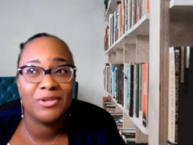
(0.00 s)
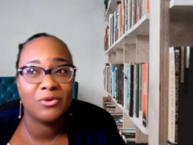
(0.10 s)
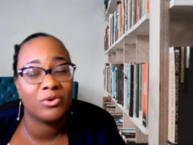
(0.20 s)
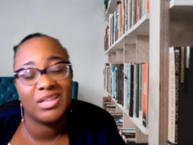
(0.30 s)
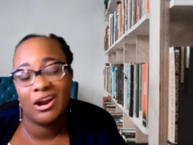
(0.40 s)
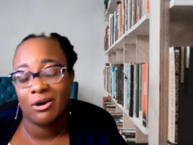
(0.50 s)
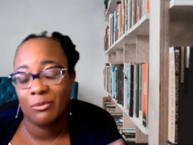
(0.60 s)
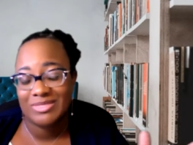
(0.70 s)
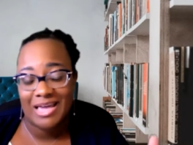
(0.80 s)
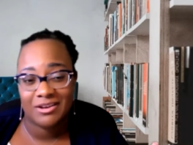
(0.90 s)
really are
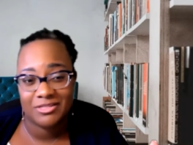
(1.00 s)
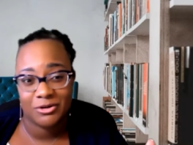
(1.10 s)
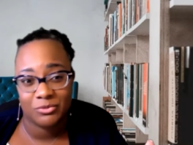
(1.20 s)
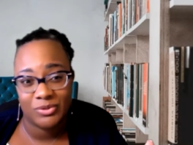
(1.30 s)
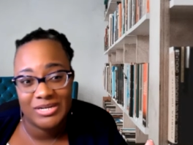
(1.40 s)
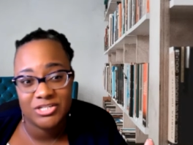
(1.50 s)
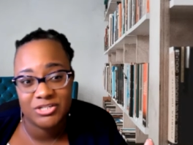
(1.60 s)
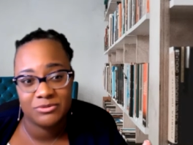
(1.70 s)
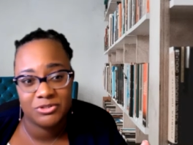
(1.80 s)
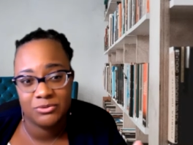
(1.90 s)
out of their reach
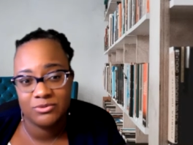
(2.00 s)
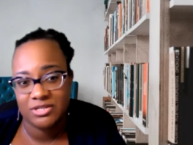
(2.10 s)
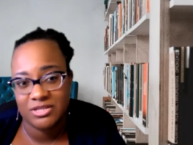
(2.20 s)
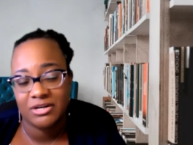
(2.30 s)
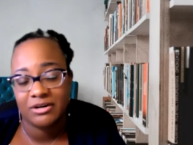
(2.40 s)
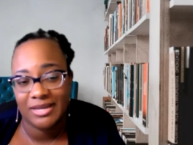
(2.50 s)
due to their